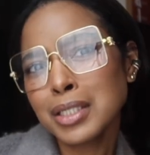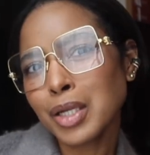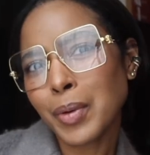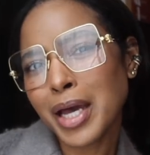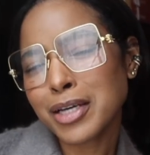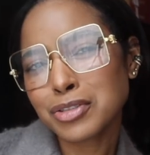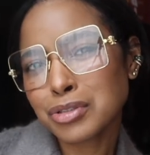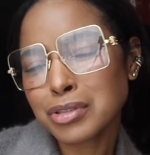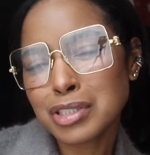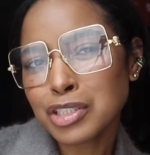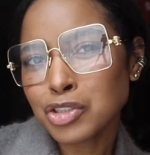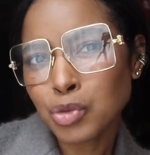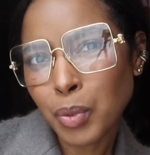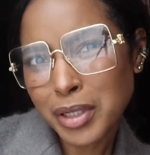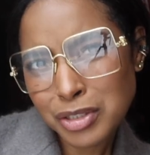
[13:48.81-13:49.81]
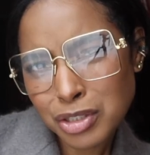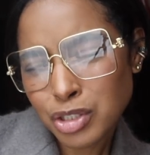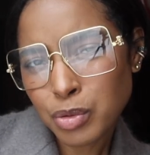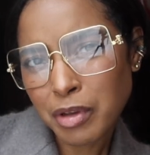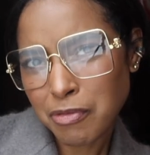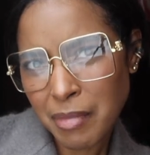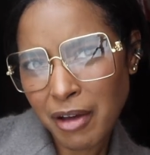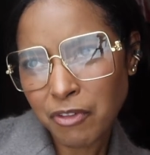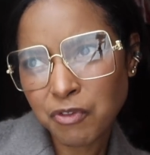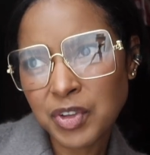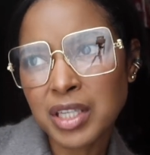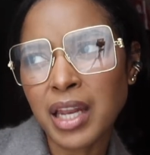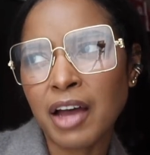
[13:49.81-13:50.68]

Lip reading: no extra situations with my feet.